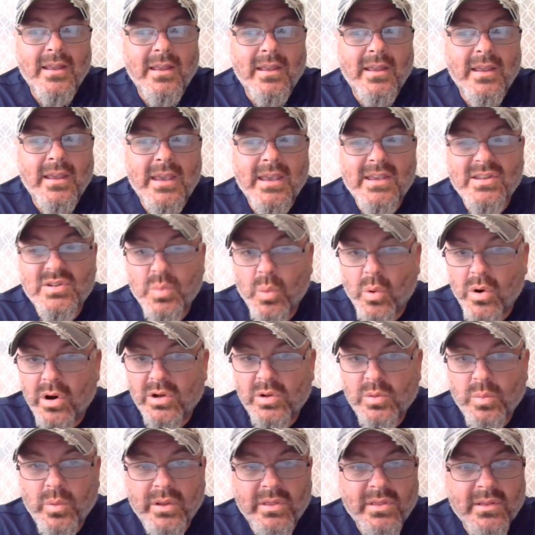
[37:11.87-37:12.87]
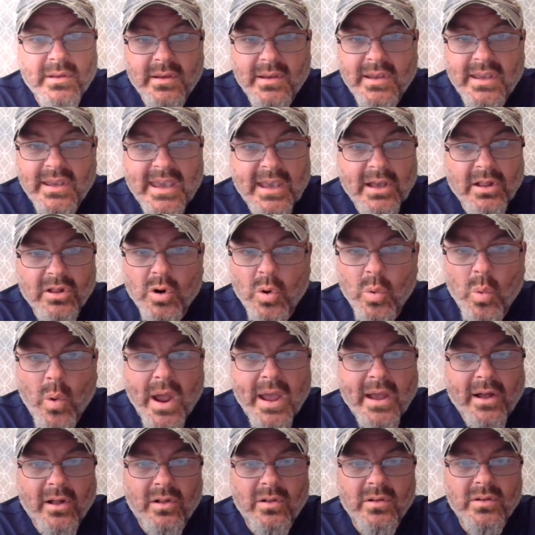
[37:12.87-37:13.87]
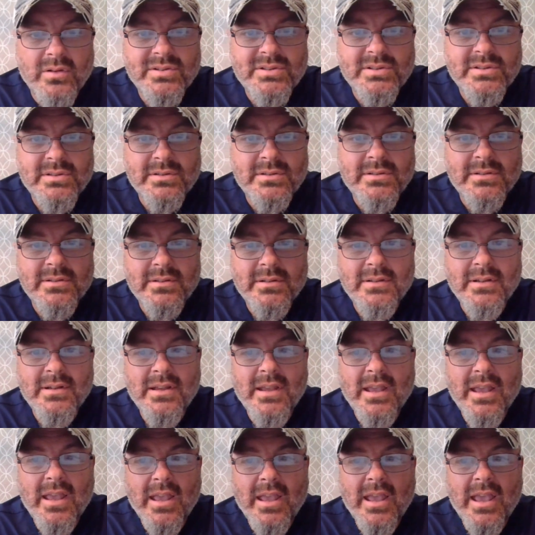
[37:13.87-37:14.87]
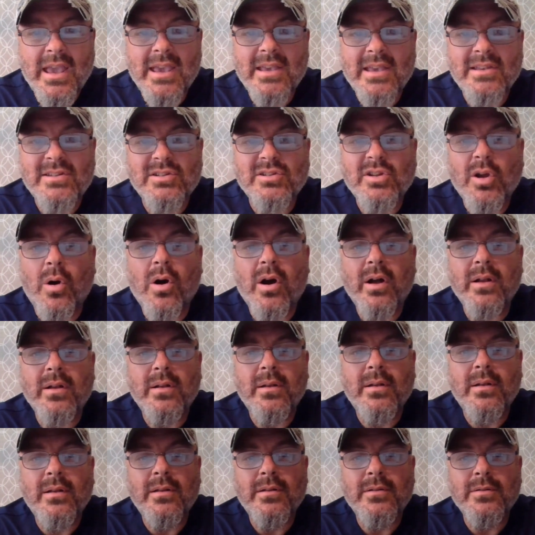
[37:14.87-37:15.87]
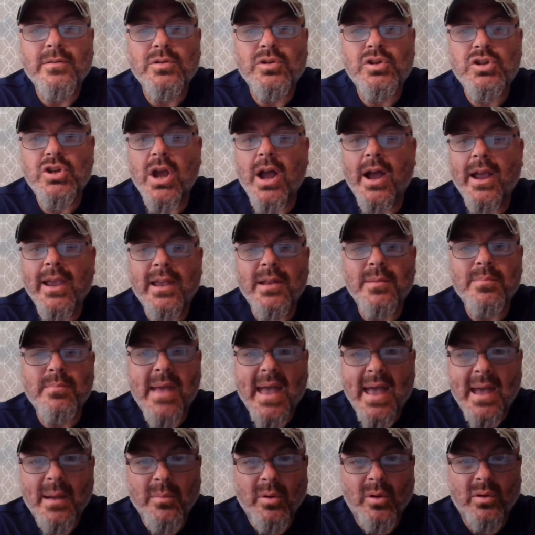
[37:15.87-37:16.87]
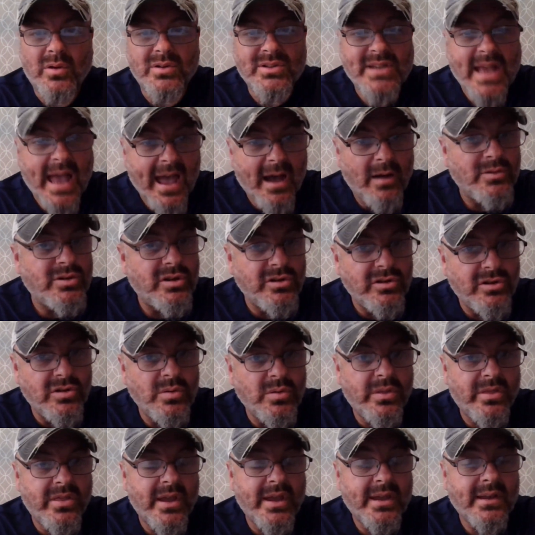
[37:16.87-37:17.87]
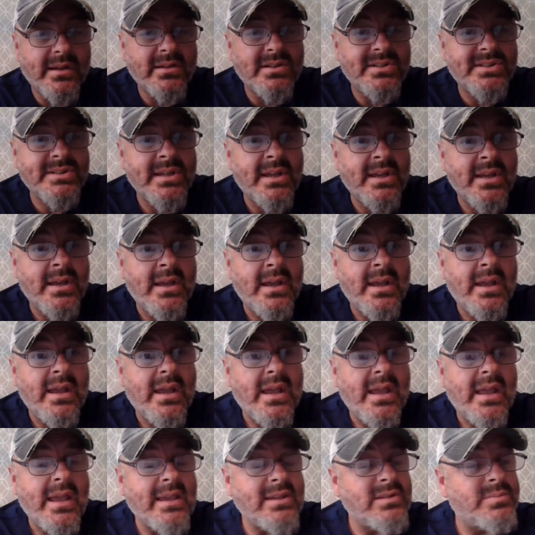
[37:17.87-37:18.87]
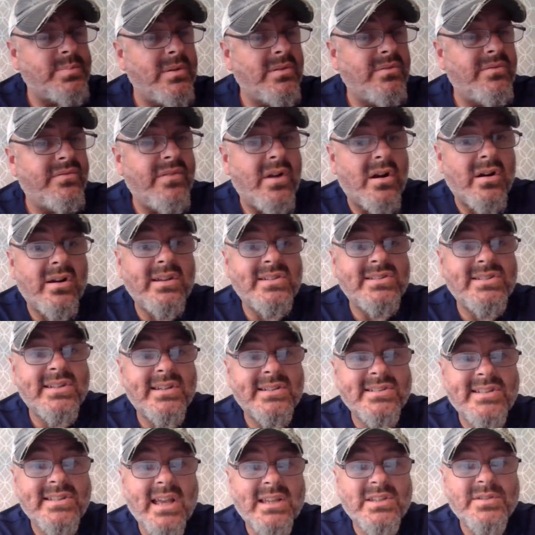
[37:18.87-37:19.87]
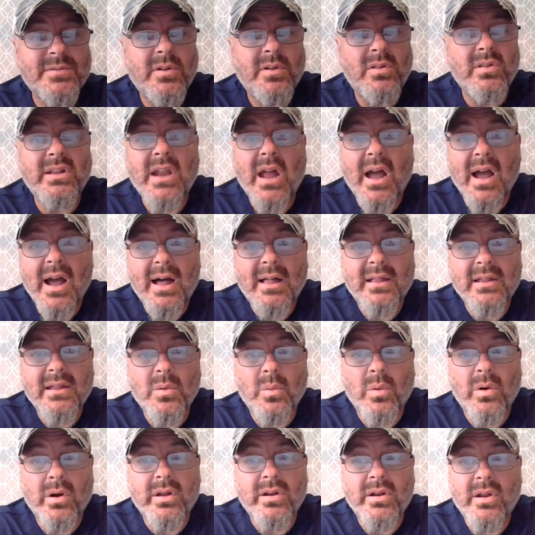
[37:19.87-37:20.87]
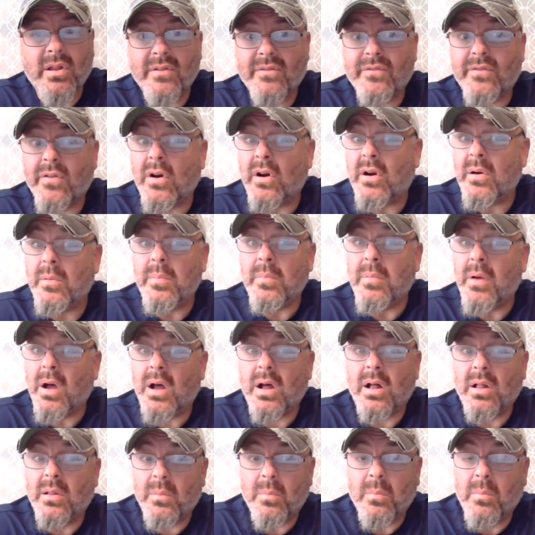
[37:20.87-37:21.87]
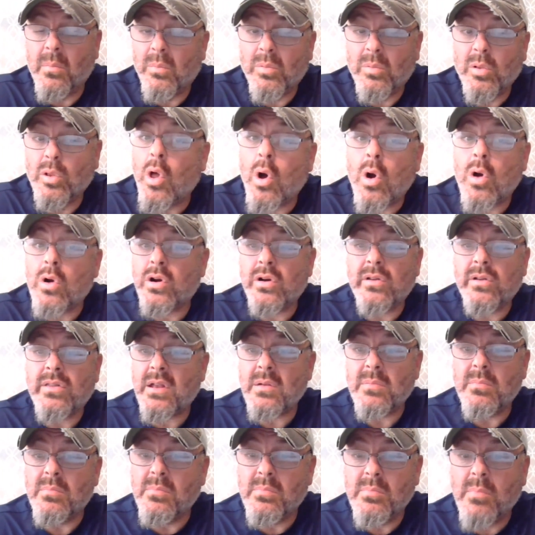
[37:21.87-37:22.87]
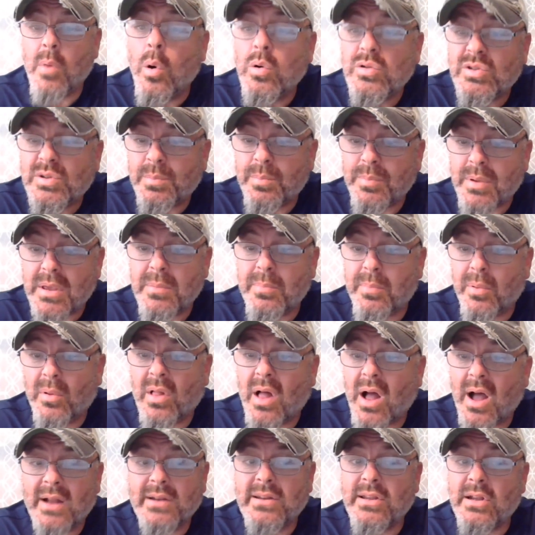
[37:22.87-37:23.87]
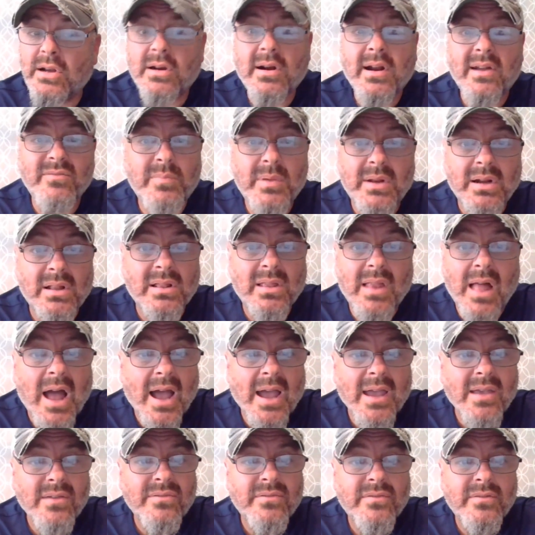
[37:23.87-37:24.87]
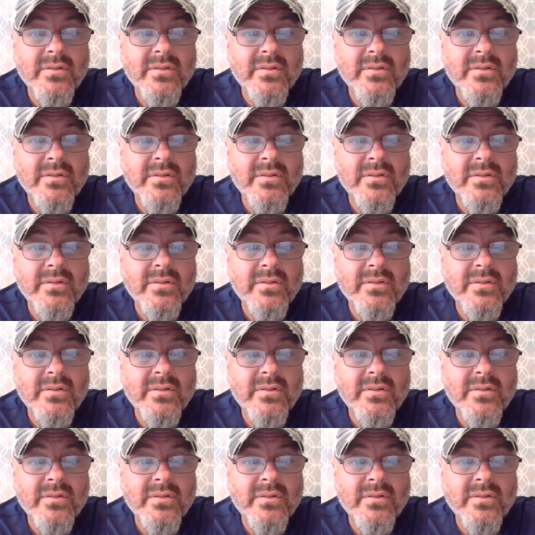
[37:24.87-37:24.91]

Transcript: He's worked with killer whales. He's taught giant mammals how to do things. He's been very successful in Hollywood for longer than most people on here have been alive.